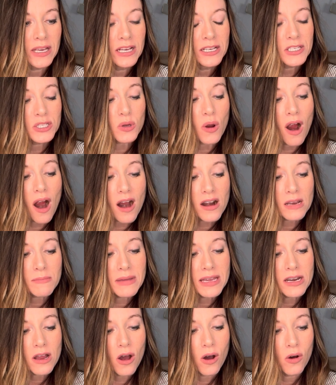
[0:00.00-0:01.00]
So
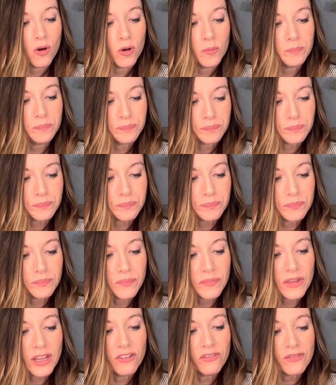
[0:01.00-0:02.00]
Hardeman Home,
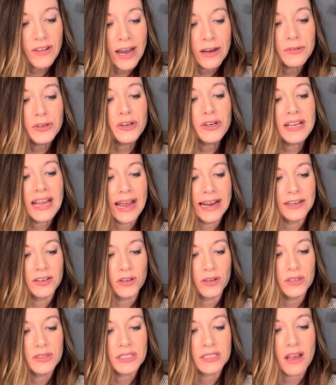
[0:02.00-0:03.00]
founder
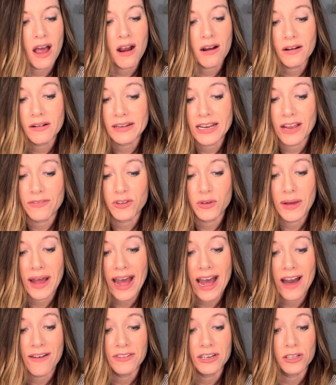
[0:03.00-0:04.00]
Kendall saw her nephew
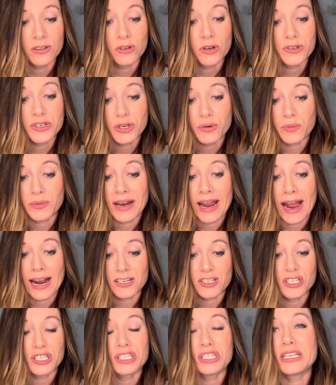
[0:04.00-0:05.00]
have an allergic
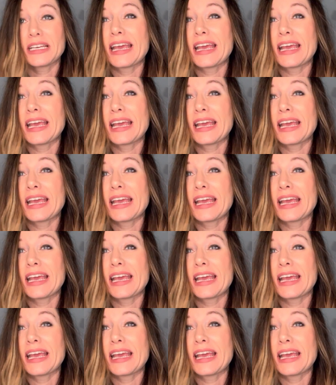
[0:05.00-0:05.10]
reaction to